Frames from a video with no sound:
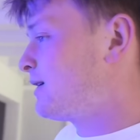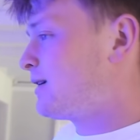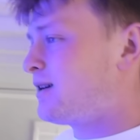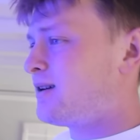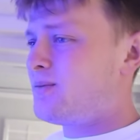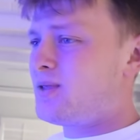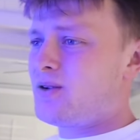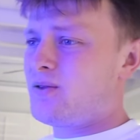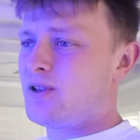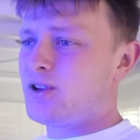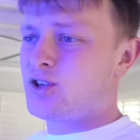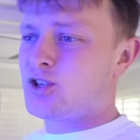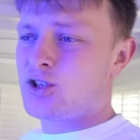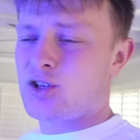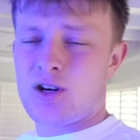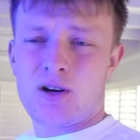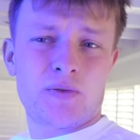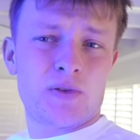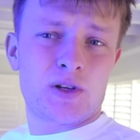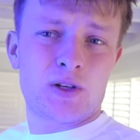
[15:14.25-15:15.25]
I'm not really
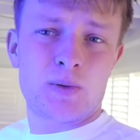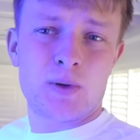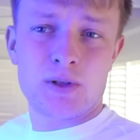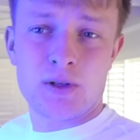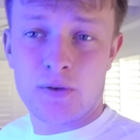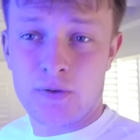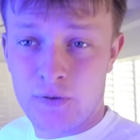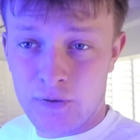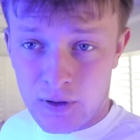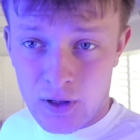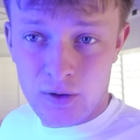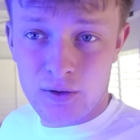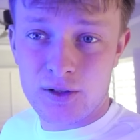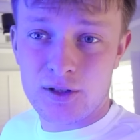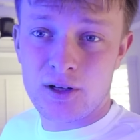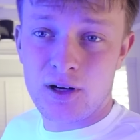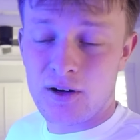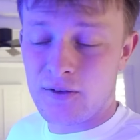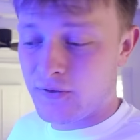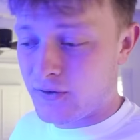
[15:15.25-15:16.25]
sure if you're supposed to float
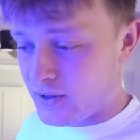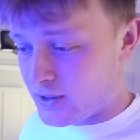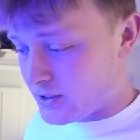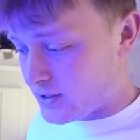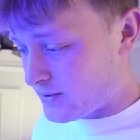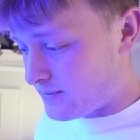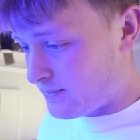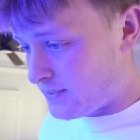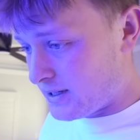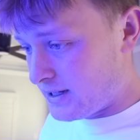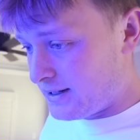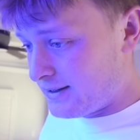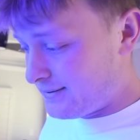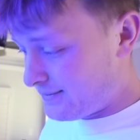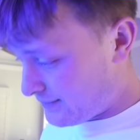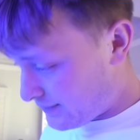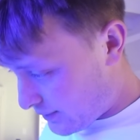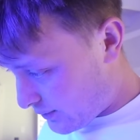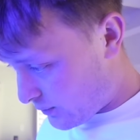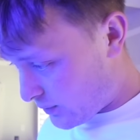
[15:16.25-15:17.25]
starfish, but
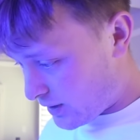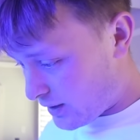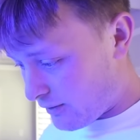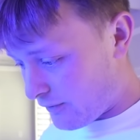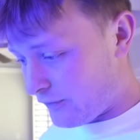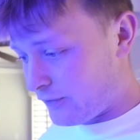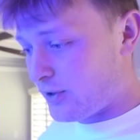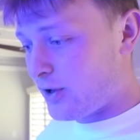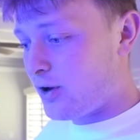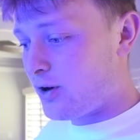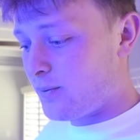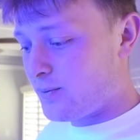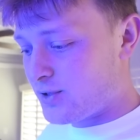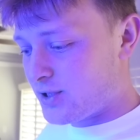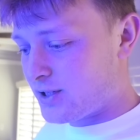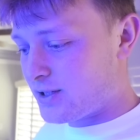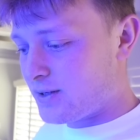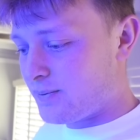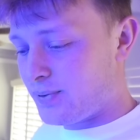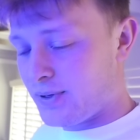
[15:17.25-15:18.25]
we're gonna float them
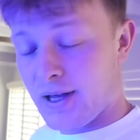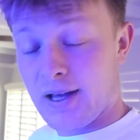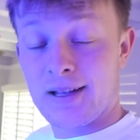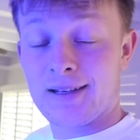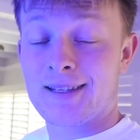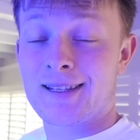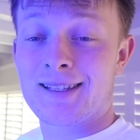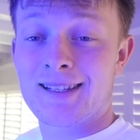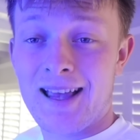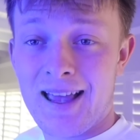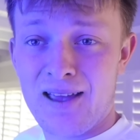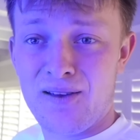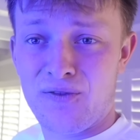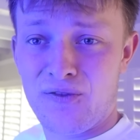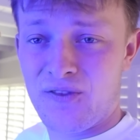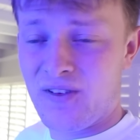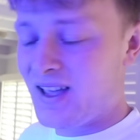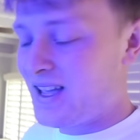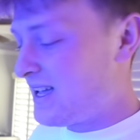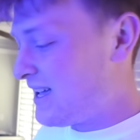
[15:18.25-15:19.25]
just to play it
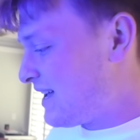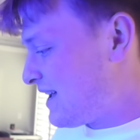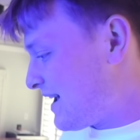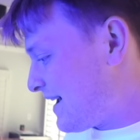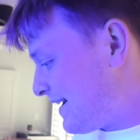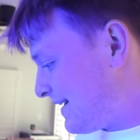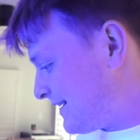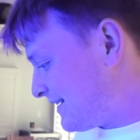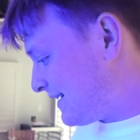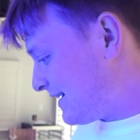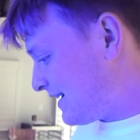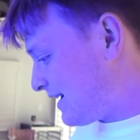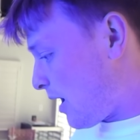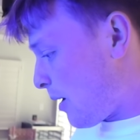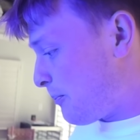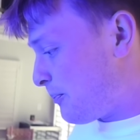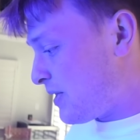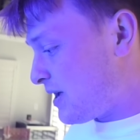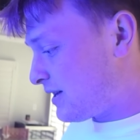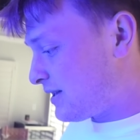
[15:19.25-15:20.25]
safe. And
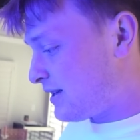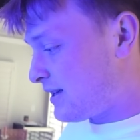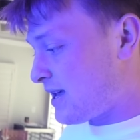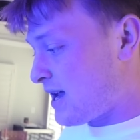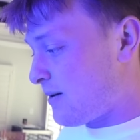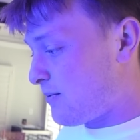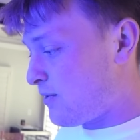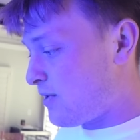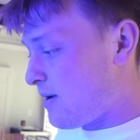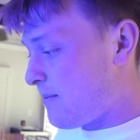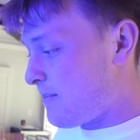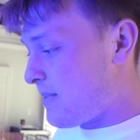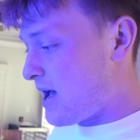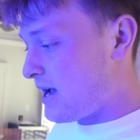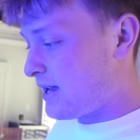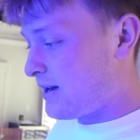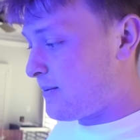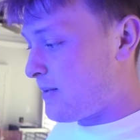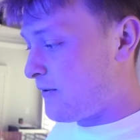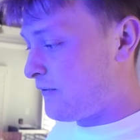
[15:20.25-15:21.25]
I'll pick your camera up
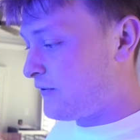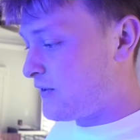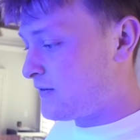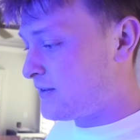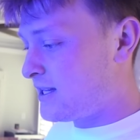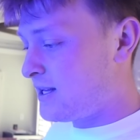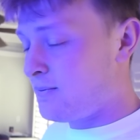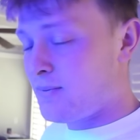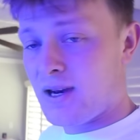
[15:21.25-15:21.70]
back in about 15